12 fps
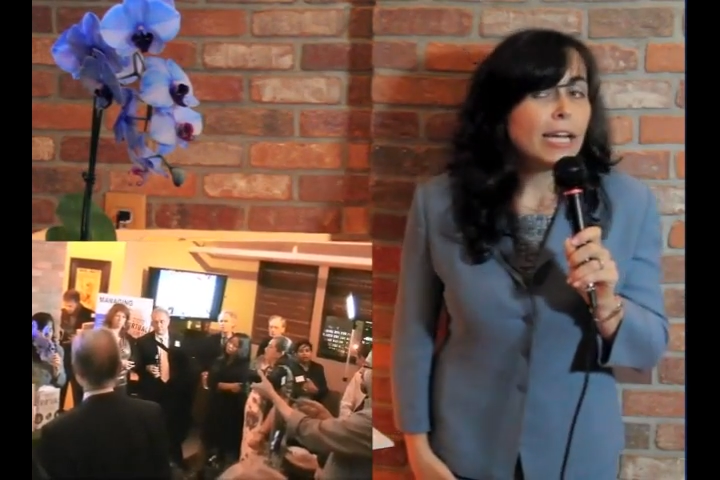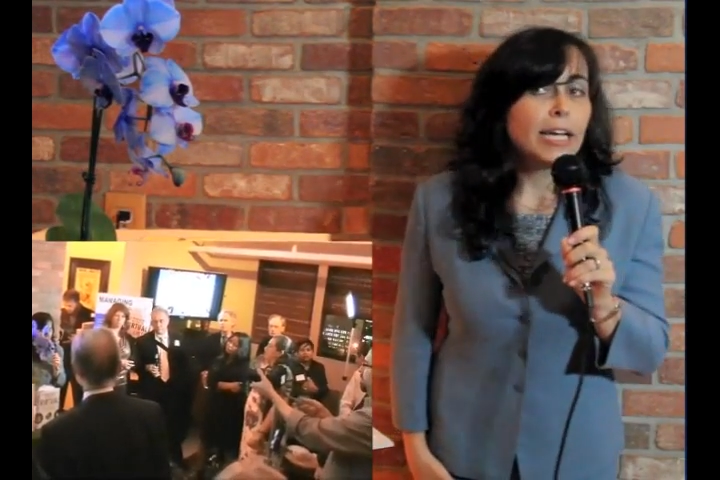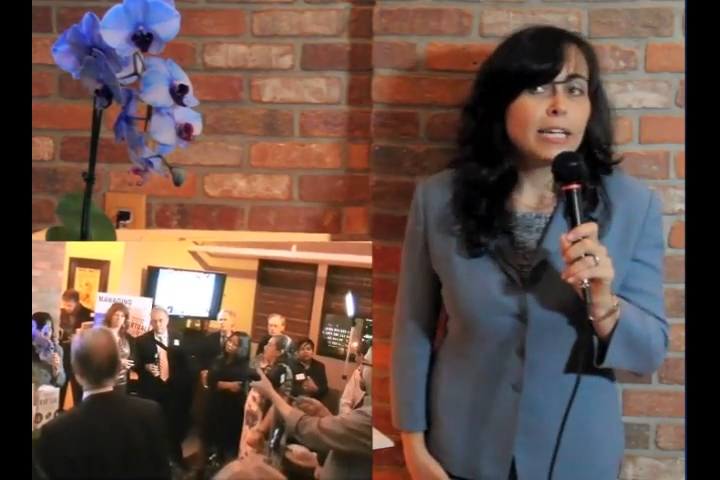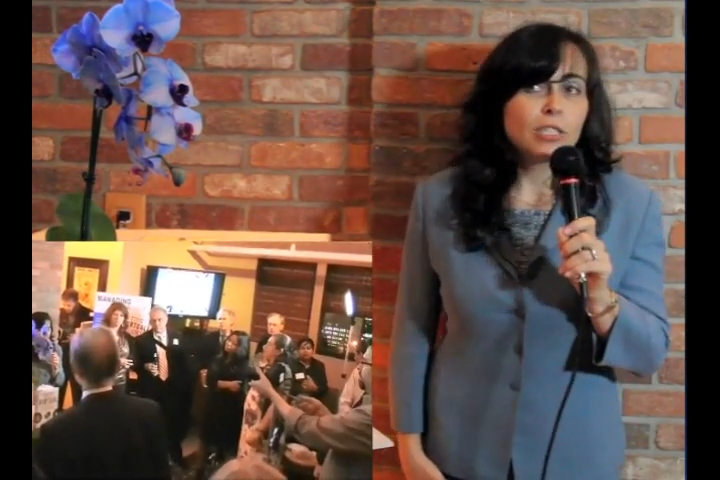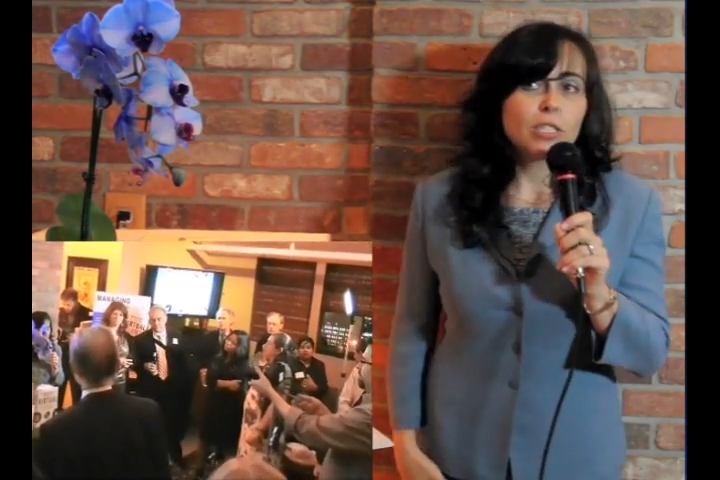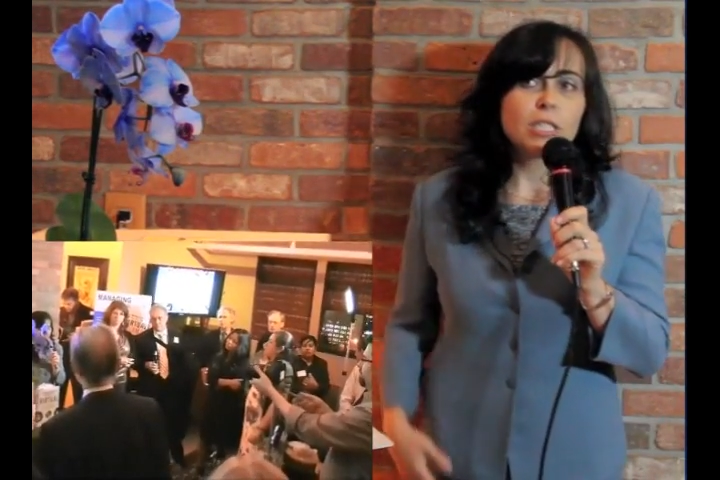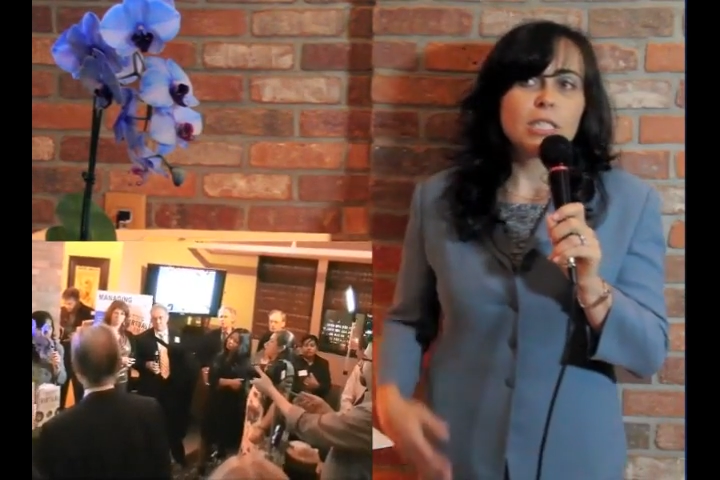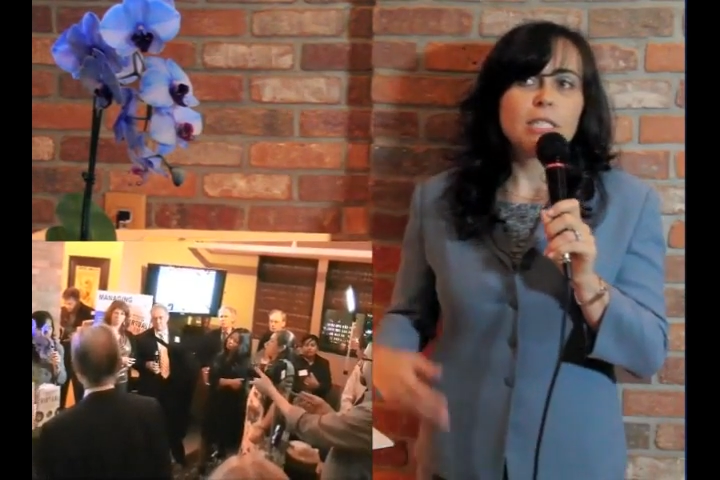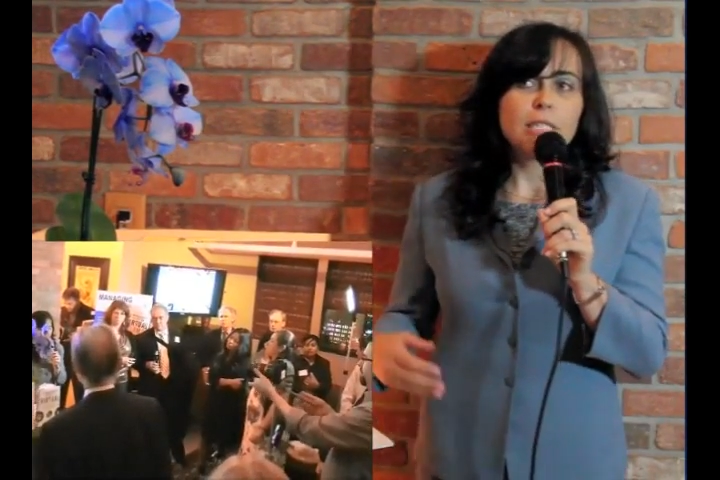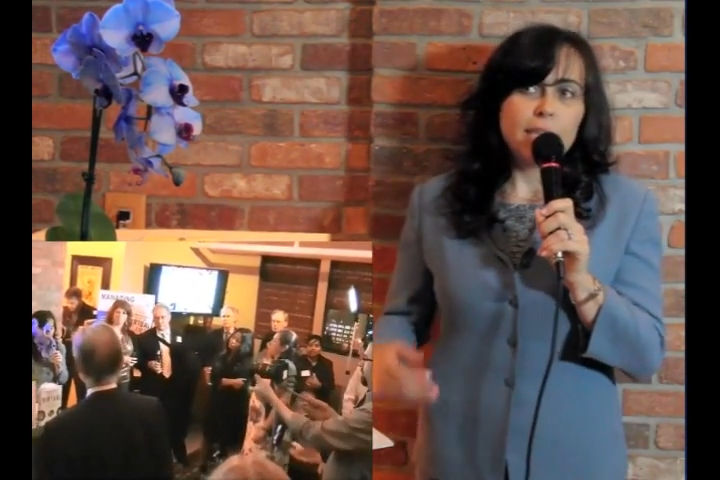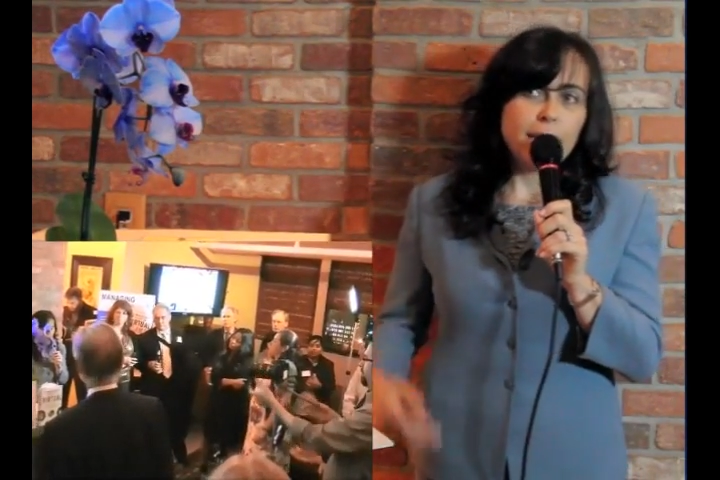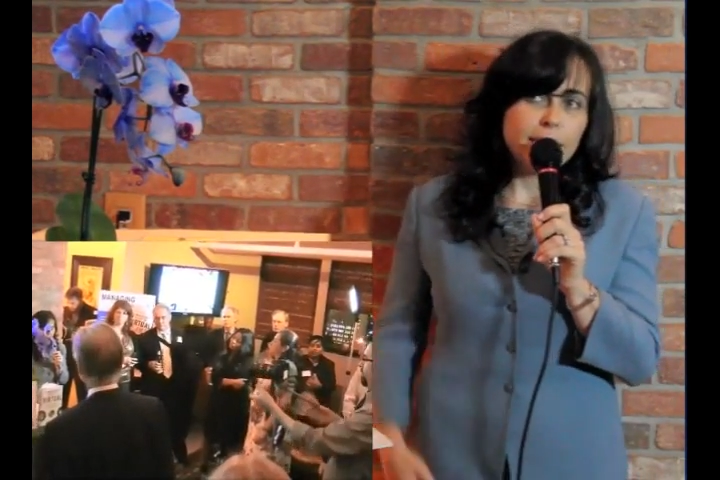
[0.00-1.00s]
I actually
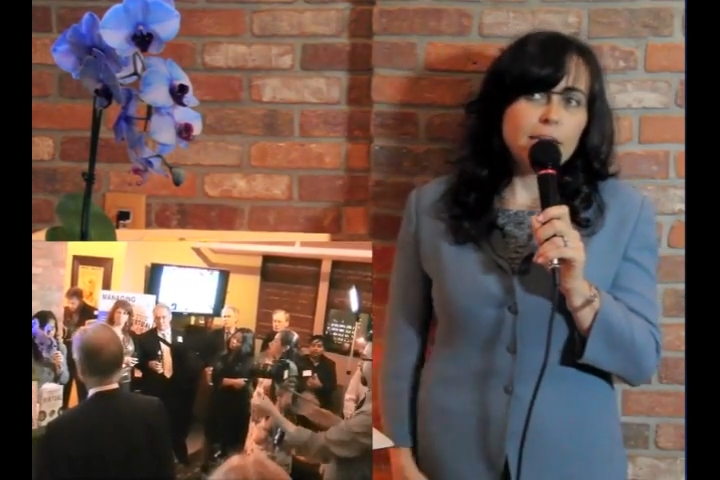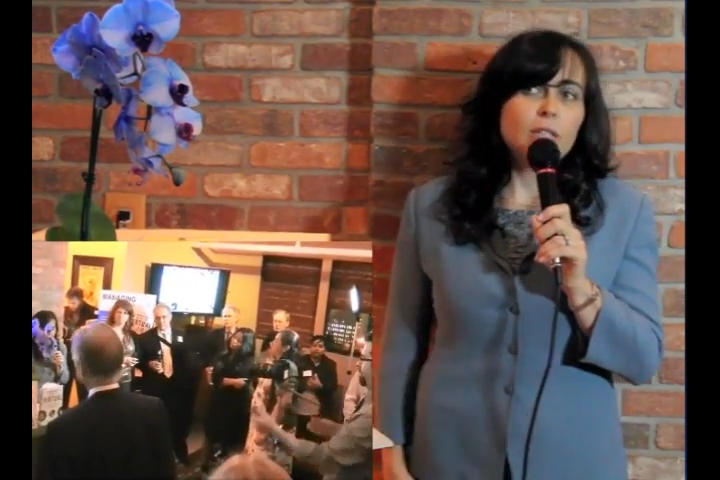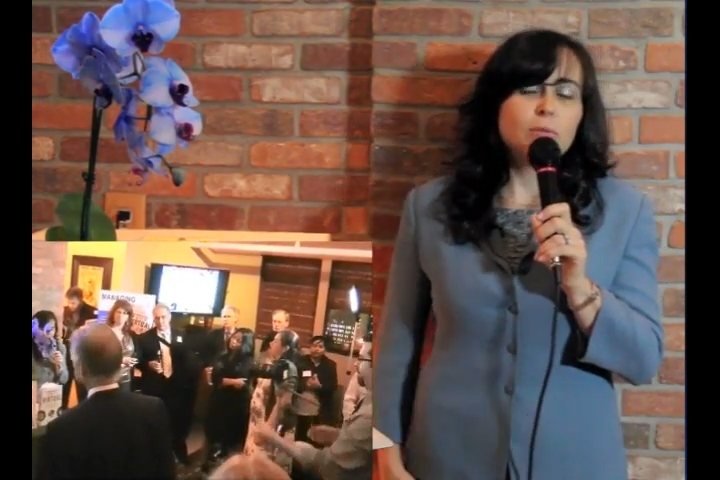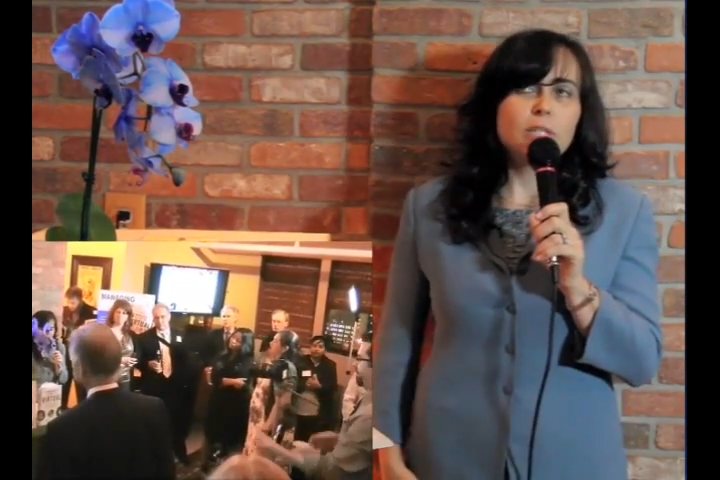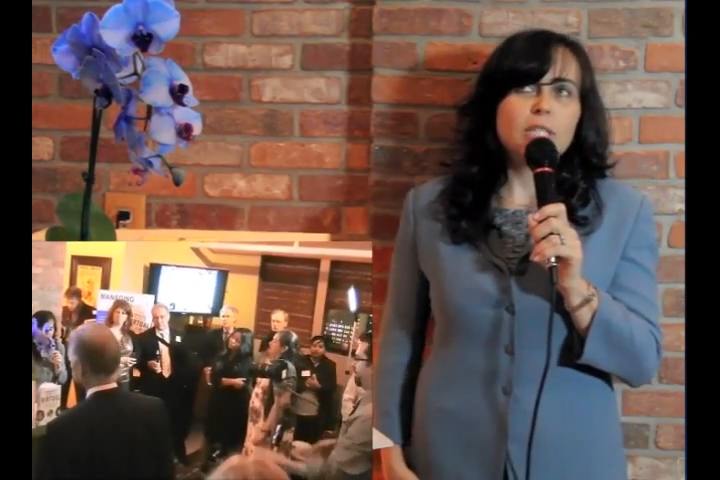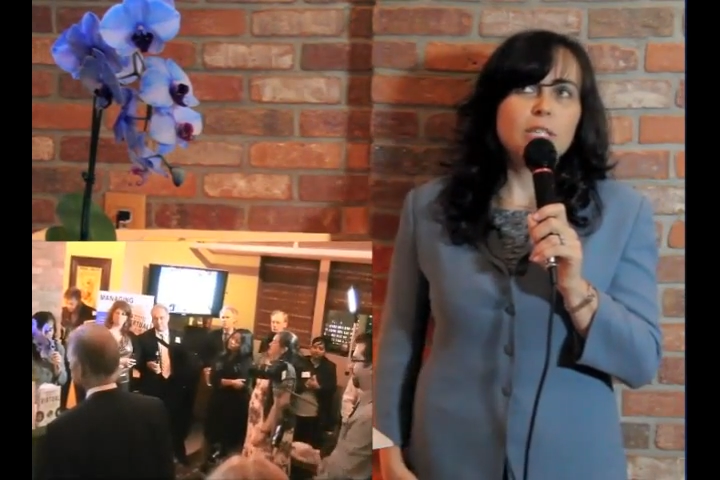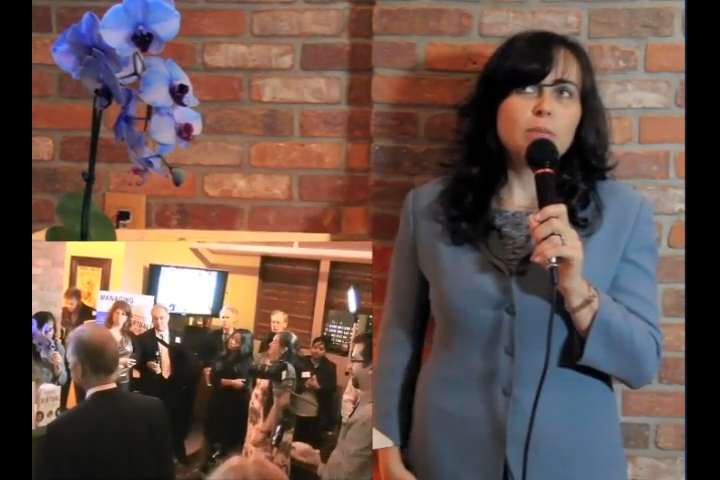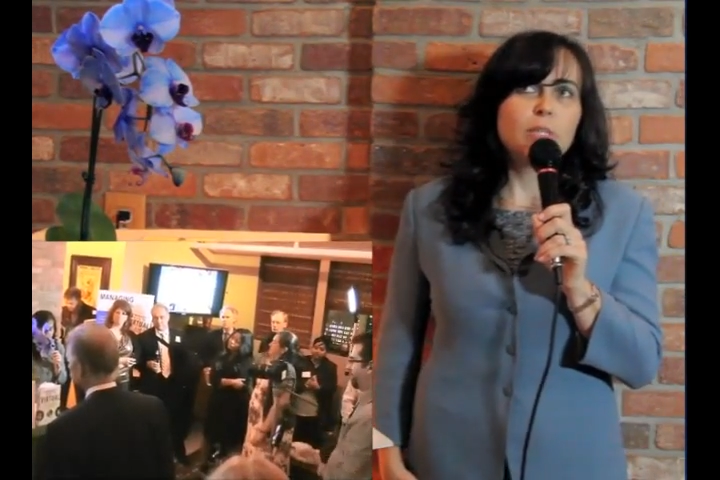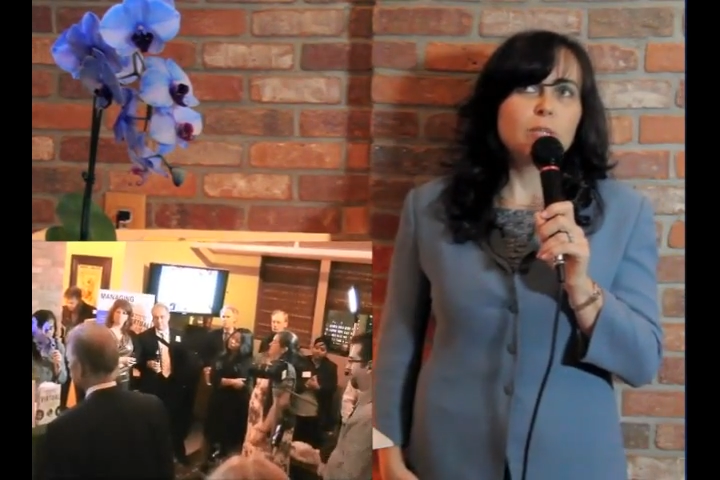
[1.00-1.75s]
sat down with him,